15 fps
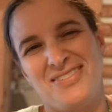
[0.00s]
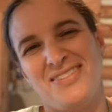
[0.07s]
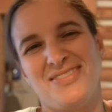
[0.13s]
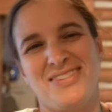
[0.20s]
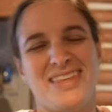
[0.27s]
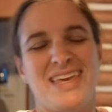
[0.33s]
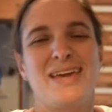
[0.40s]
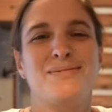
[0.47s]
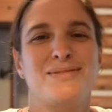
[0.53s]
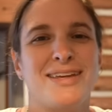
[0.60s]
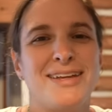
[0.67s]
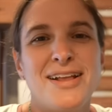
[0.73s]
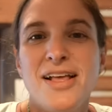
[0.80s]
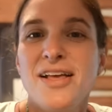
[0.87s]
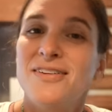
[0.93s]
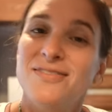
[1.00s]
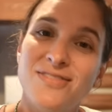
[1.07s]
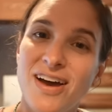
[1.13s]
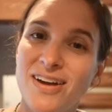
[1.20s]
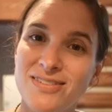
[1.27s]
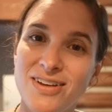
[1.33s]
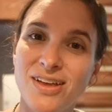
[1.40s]
for the campsite,
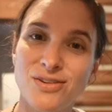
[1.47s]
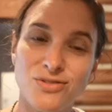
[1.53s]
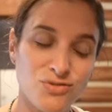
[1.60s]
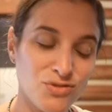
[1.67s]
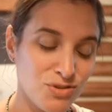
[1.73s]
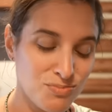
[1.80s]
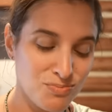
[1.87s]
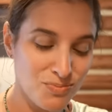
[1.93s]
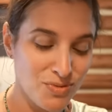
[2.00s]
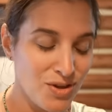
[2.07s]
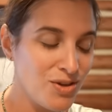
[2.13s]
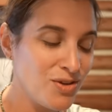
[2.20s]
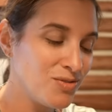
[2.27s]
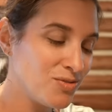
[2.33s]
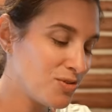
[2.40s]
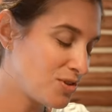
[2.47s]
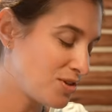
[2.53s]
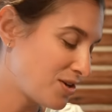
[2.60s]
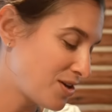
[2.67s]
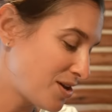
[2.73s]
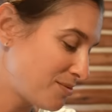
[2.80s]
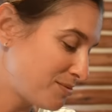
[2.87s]
$5 for the
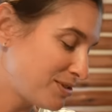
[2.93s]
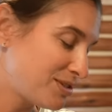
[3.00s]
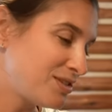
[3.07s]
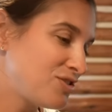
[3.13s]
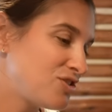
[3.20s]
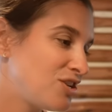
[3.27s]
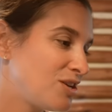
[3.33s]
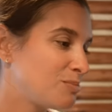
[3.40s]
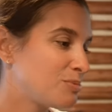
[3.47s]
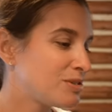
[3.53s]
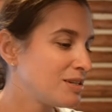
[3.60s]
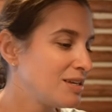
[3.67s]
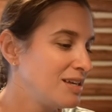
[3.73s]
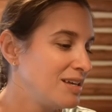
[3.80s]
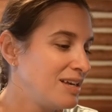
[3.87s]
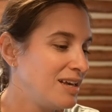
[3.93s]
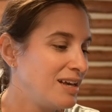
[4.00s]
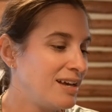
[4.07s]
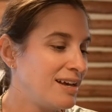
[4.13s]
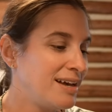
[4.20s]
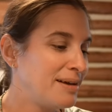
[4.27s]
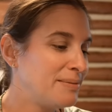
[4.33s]
hummus and chips,
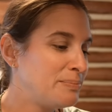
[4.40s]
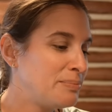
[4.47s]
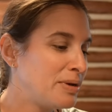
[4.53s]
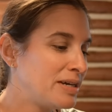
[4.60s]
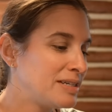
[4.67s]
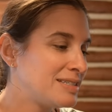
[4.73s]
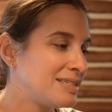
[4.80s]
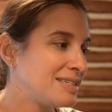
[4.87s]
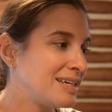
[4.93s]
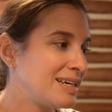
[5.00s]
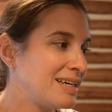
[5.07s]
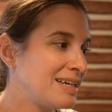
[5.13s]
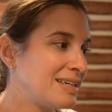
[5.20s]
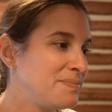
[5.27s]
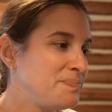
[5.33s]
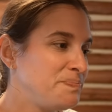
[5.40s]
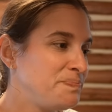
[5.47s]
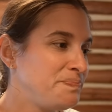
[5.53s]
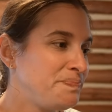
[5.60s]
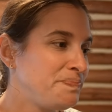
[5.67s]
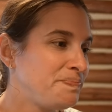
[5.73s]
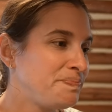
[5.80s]
but
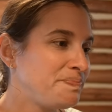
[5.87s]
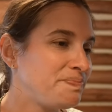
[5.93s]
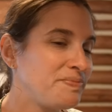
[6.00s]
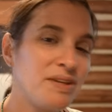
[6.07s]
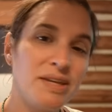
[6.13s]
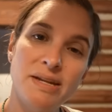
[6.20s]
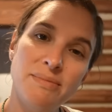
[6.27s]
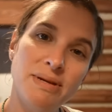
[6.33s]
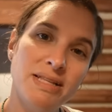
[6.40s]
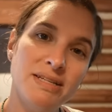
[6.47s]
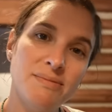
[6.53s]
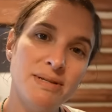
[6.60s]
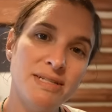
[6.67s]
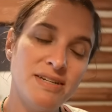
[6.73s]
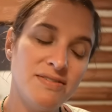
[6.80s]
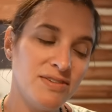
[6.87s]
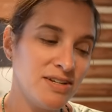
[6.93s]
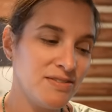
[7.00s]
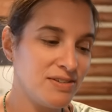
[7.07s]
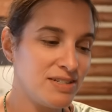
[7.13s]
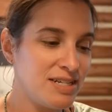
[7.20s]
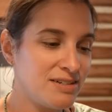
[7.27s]
gonna be a little bit different
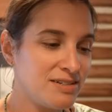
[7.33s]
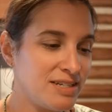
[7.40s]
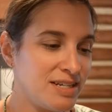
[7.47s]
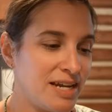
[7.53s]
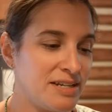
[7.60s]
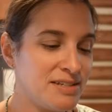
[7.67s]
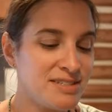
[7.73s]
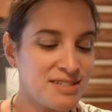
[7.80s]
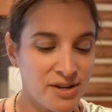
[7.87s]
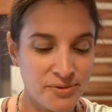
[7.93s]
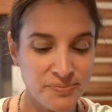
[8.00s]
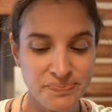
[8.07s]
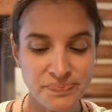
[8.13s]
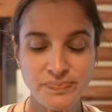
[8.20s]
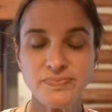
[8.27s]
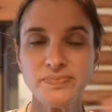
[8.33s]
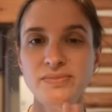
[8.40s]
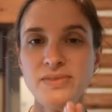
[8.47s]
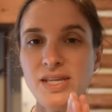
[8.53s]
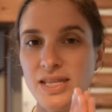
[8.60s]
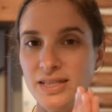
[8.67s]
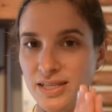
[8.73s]
of a dinner tonight. So
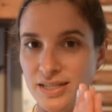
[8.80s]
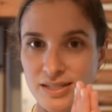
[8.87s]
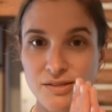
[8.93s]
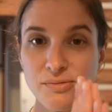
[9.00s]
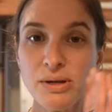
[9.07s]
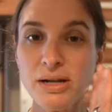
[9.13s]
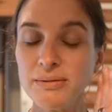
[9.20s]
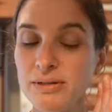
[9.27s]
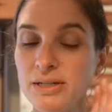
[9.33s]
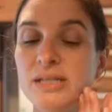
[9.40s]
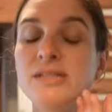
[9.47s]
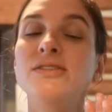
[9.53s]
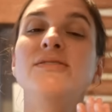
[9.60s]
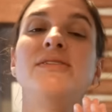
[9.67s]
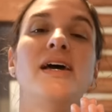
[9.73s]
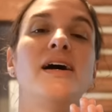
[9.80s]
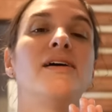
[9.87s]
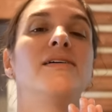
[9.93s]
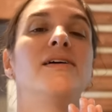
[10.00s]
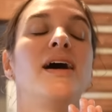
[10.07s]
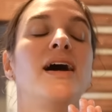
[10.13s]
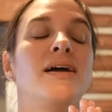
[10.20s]
this is what I'm gonna do
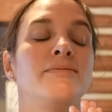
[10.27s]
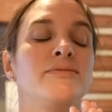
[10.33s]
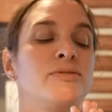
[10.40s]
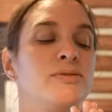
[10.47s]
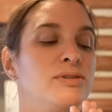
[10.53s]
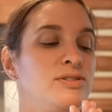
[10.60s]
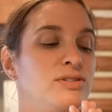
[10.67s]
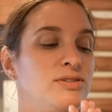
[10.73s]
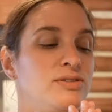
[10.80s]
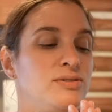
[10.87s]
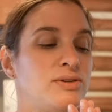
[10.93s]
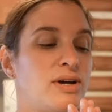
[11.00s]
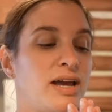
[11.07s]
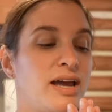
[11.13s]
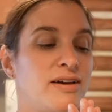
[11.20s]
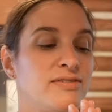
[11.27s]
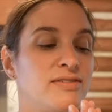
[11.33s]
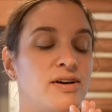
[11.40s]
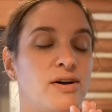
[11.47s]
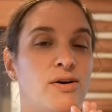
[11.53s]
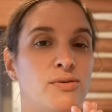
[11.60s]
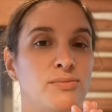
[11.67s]
now. I have
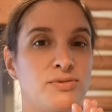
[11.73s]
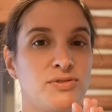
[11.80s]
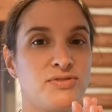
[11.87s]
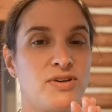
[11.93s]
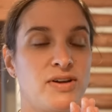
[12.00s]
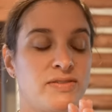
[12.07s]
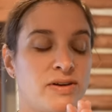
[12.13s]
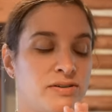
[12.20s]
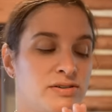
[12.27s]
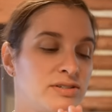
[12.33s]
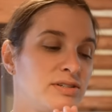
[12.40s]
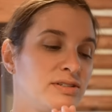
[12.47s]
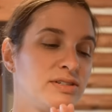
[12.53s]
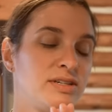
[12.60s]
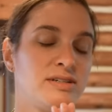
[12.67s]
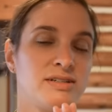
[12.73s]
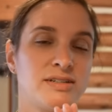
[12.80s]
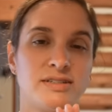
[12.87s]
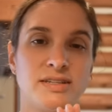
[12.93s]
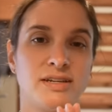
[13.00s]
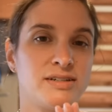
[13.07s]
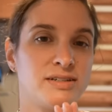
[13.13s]
almost 5 hours till dinner
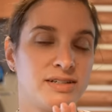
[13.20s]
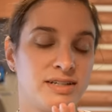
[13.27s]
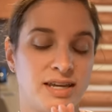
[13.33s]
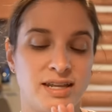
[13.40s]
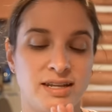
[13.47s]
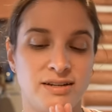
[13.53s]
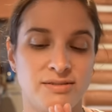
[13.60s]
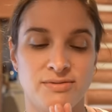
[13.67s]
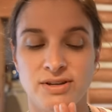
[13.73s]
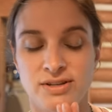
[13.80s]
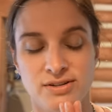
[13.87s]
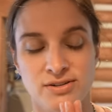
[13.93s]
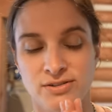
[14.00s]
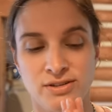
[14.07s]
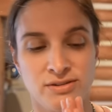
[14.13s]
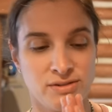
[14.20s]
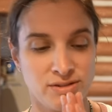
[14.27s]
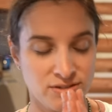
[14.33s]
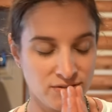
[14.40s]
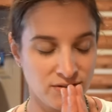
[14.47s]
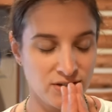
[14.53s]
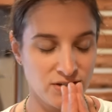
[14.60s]
because I couldn't get an early
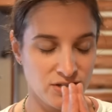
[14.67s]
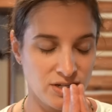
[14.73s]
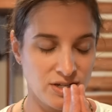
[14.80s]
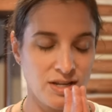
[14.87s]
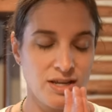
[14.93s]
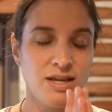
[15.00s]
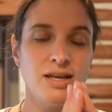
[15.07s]
reservation.